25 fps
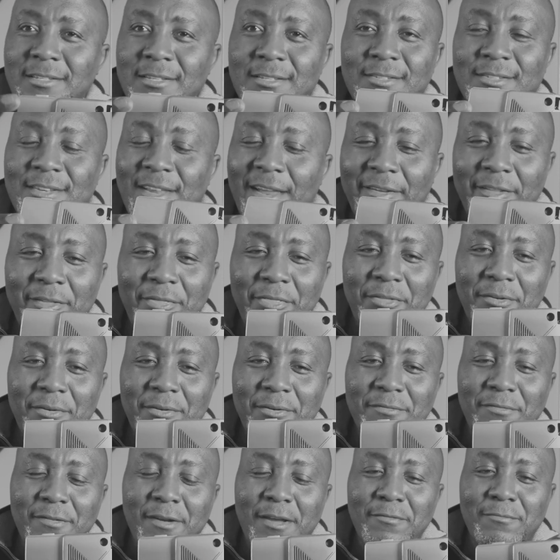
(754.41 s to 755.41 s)
It's not a
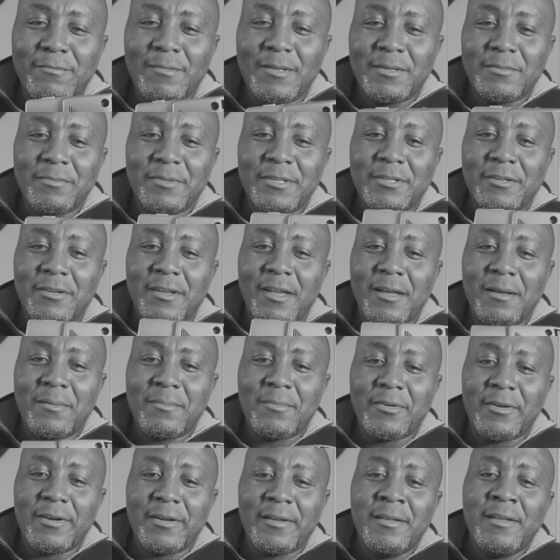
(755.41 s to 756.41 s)
35 millimeter
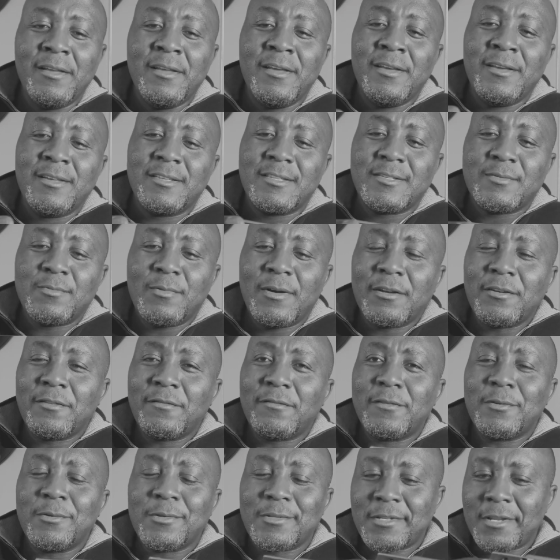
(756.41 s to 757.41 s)
camera. It's one of
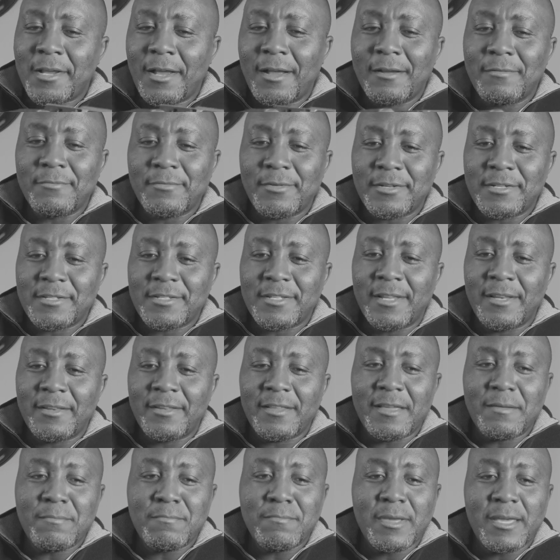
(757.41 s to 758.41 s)
those cameras that
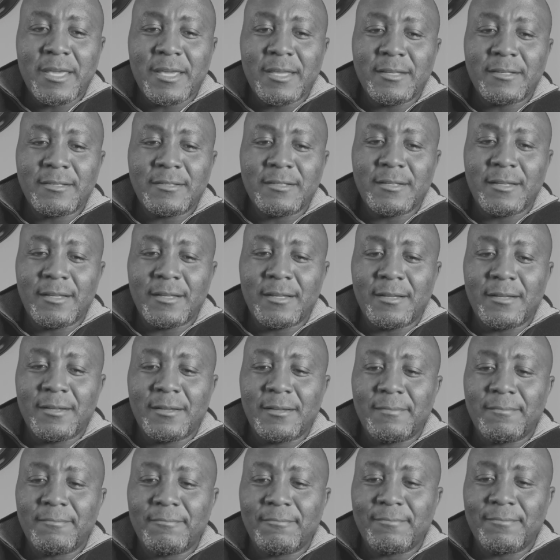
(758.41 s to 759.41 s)
they made,
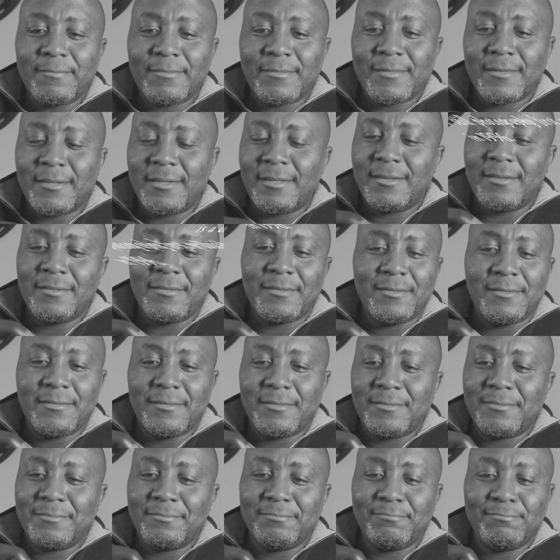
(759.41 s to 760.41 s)

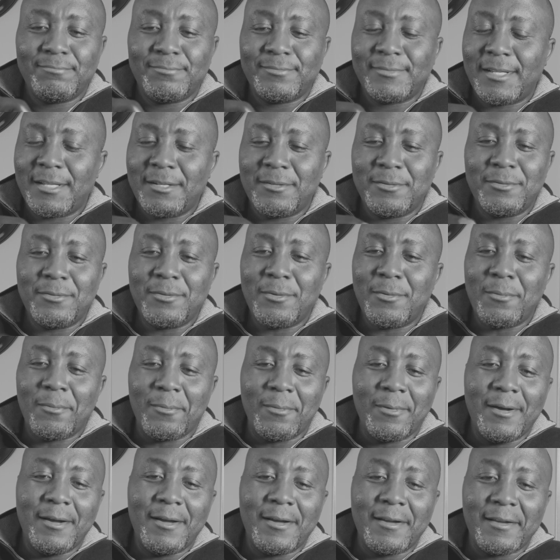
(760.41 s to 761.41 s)
I don't know
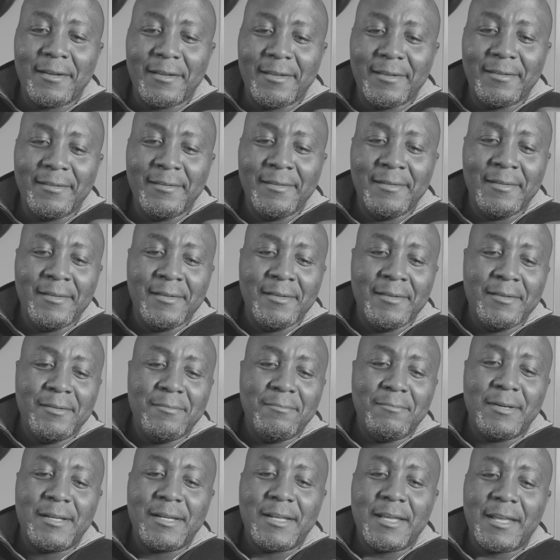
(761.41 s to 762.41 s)
why,
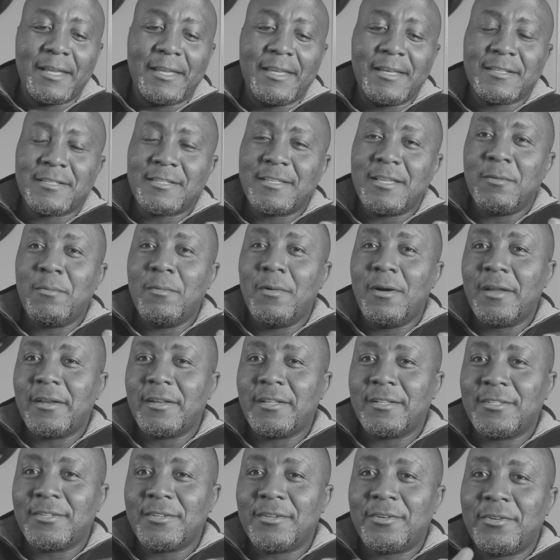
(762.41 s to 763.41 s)
but I guess they
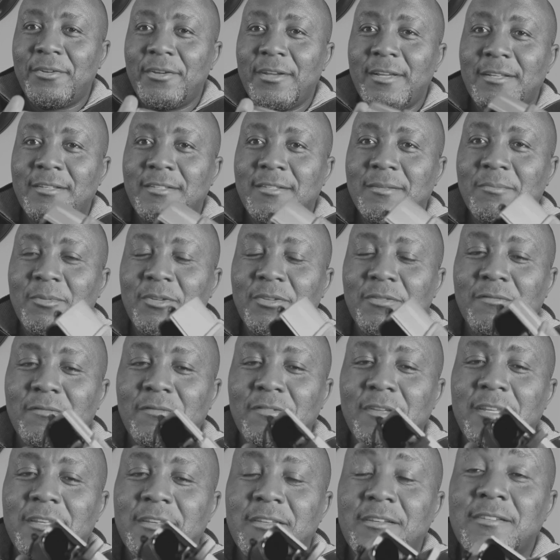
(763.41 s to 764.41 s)
wanted to create some
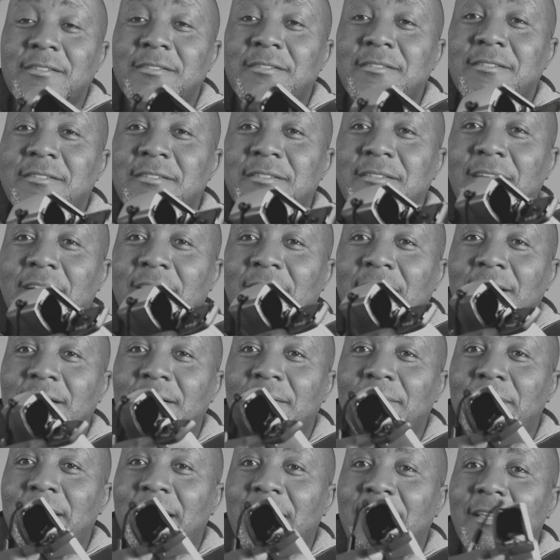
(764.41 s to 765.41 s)
convenience
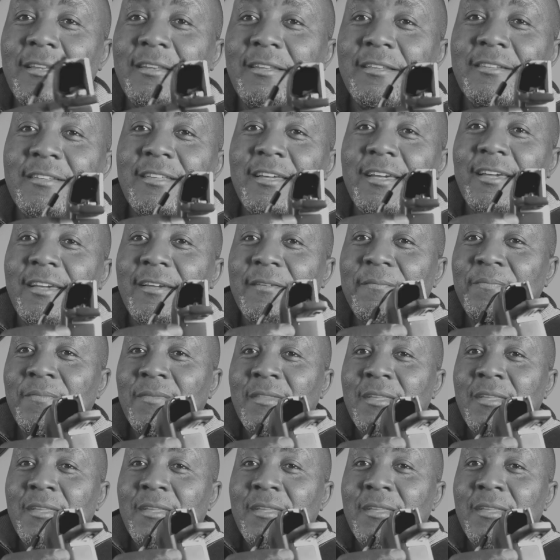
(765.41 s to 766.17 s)
back in the day.